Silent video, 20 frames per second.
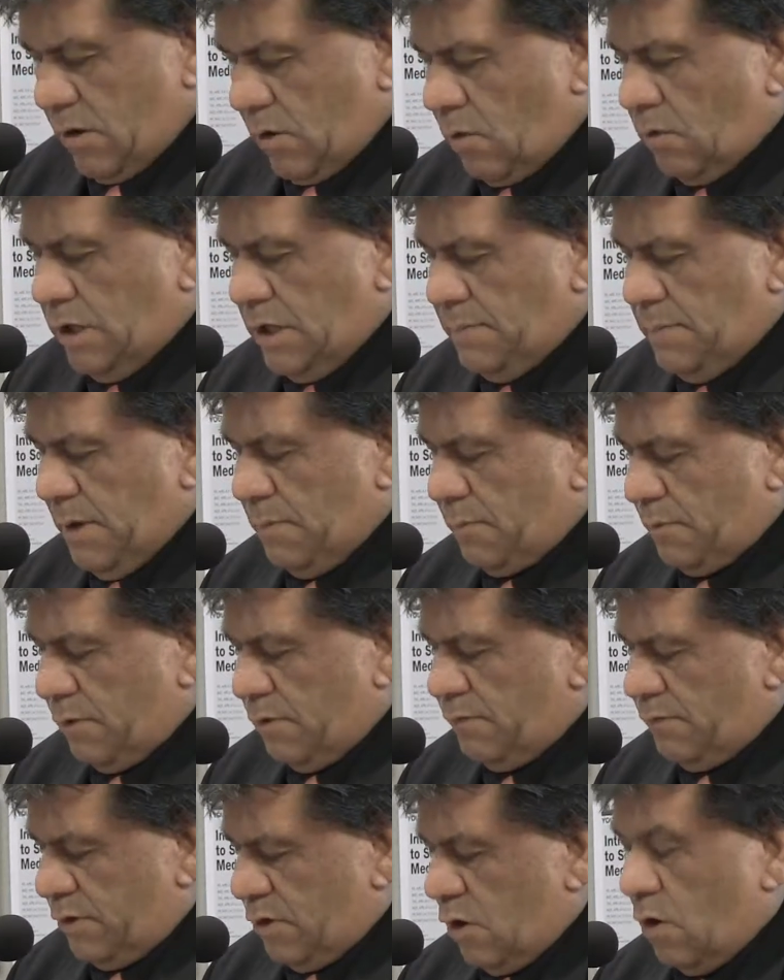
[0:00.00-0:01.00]
only be
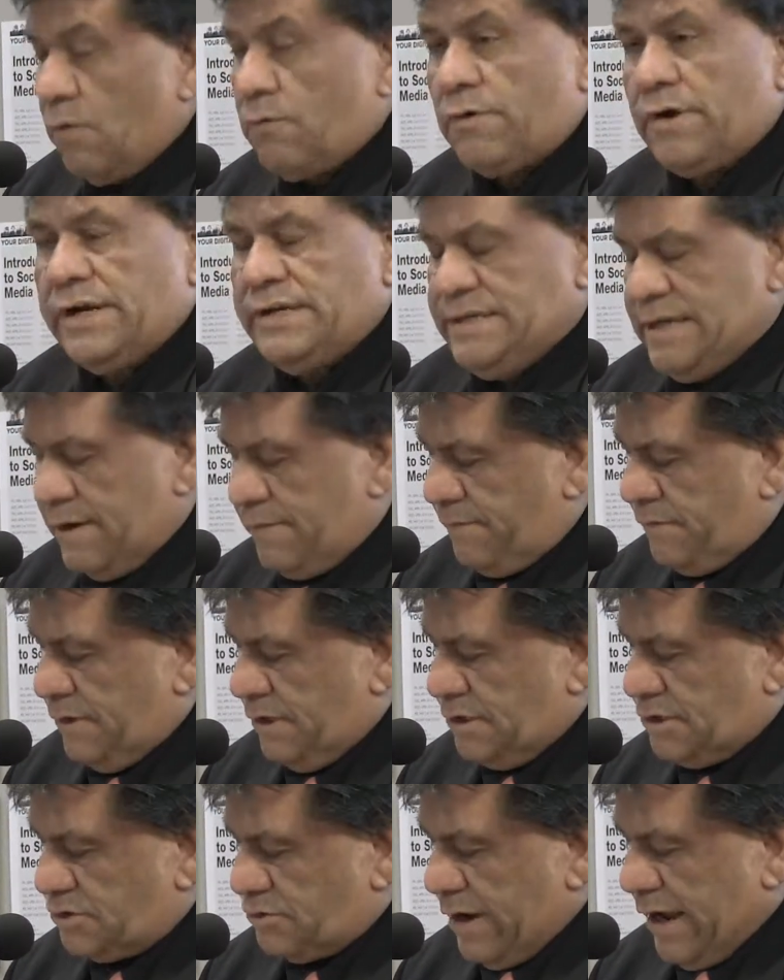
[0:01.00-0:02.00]
proven over a
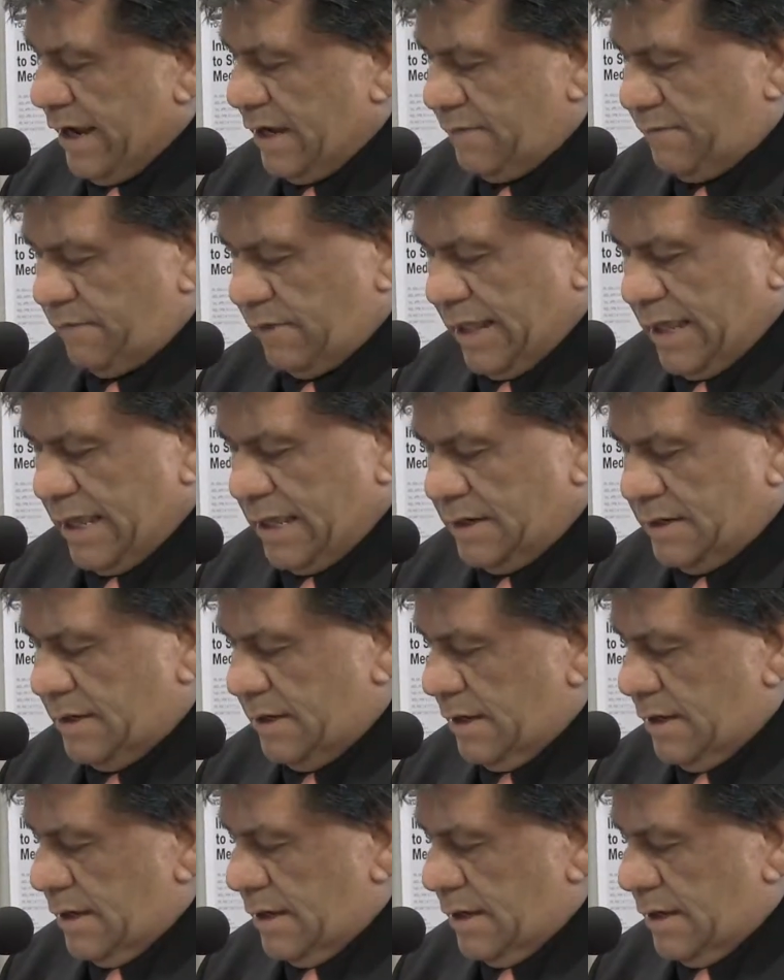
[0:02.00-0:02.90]
definite tract of land,